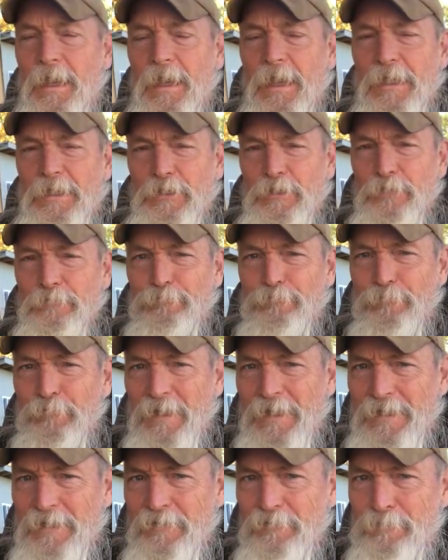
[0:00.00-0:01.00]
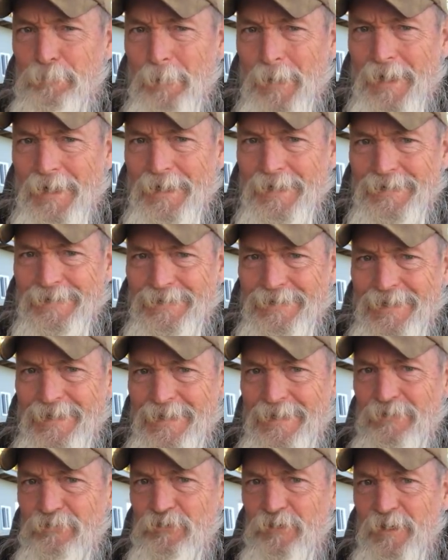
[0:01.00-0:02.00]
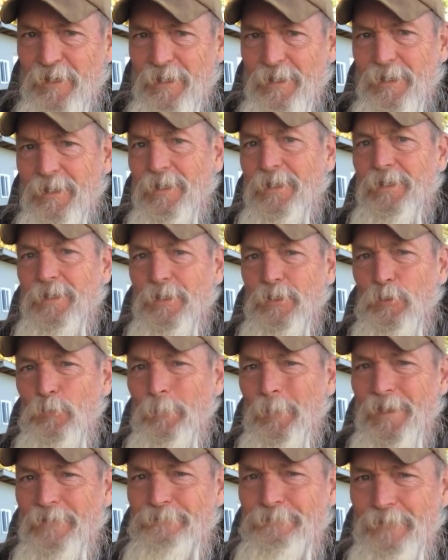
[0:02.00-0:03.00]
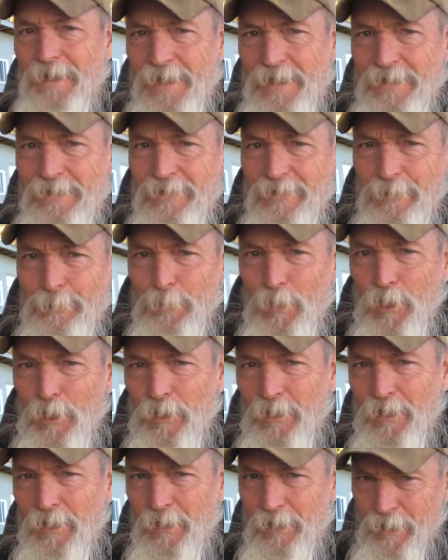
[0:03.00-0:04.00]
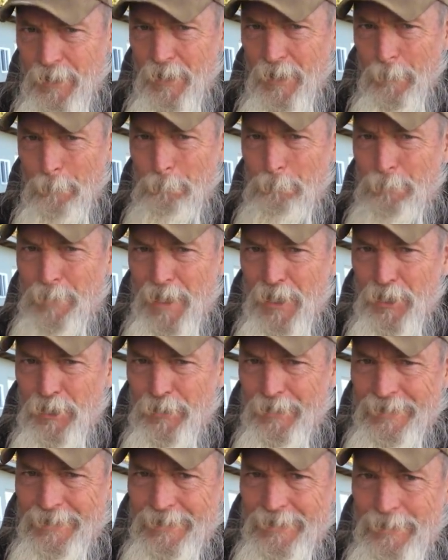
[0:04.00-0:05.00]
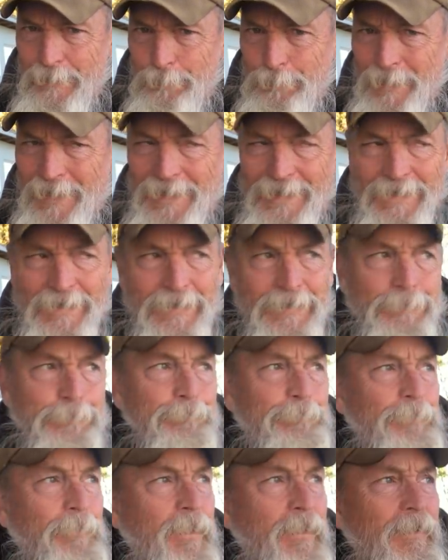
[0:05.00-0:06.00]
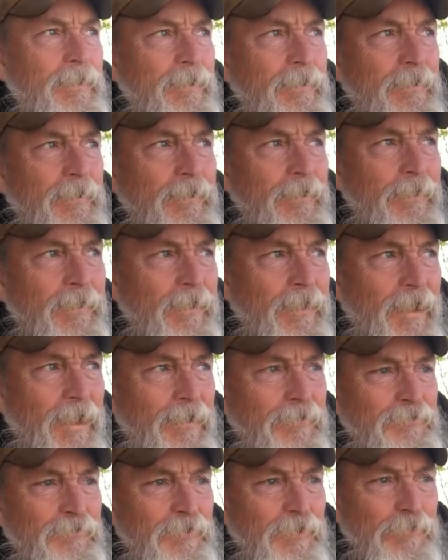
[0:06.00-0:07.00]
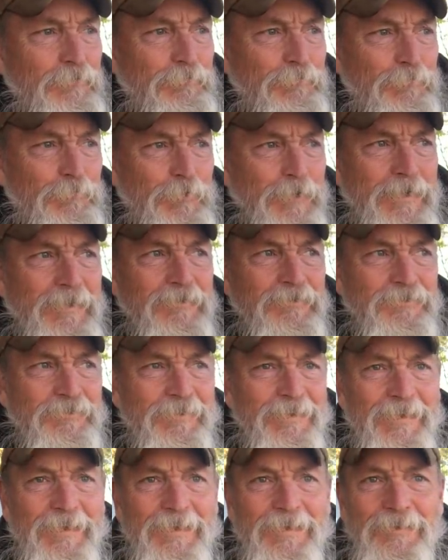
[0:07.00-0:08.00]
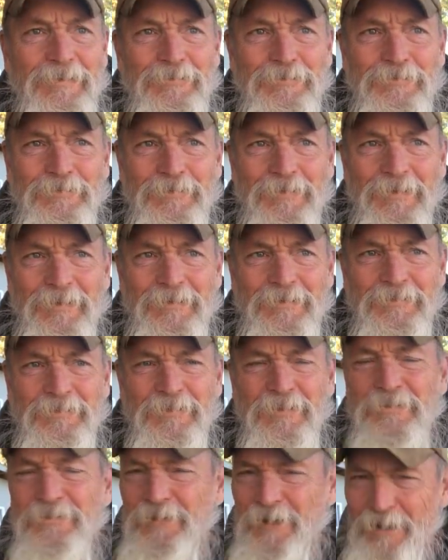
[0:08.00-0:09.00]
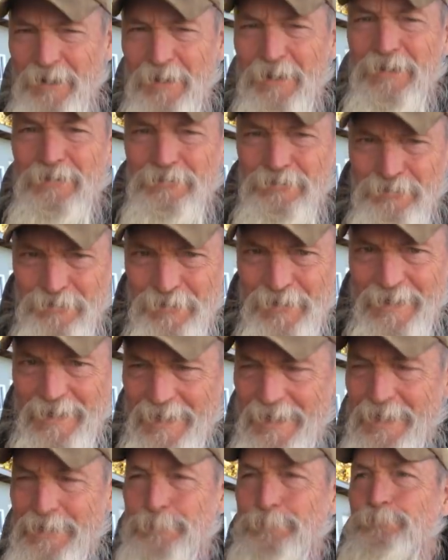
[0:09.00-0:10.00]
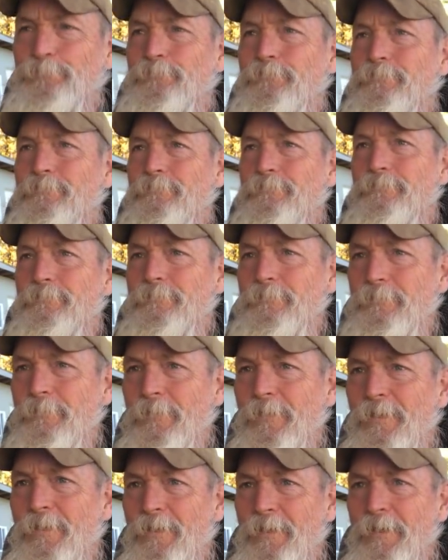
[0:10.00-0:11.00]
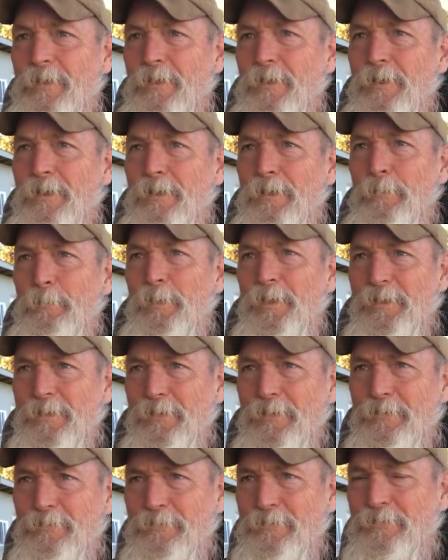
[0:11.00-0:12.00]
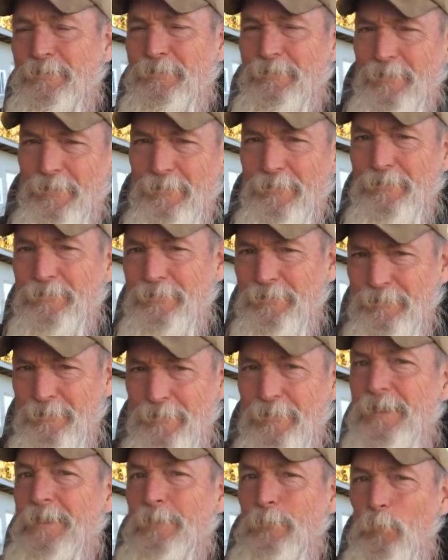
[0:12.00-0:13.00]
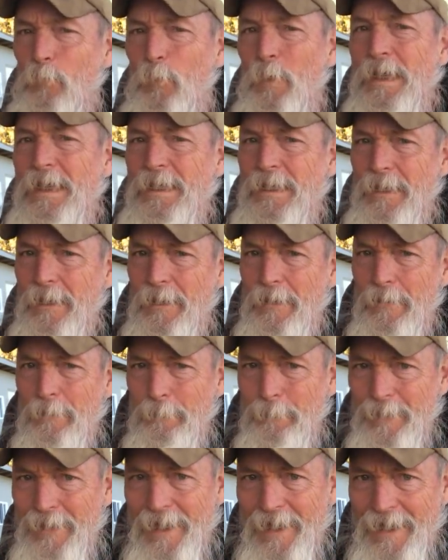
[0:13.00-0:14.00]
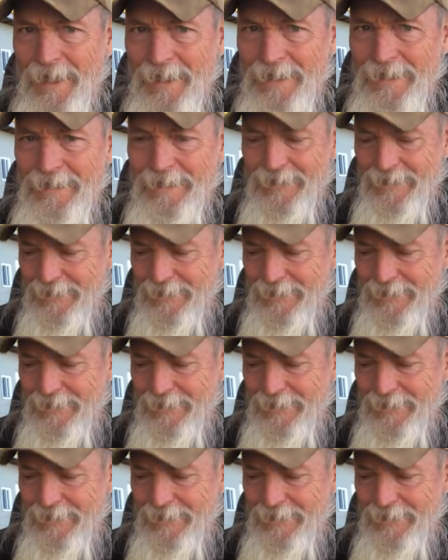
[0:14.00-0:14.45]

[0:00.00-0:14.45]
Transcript: A good friend of mine, TJ, you may find him on Bear Independent, has a phrase that he says tongue-in-cheek, uh, but there's, there's weight behind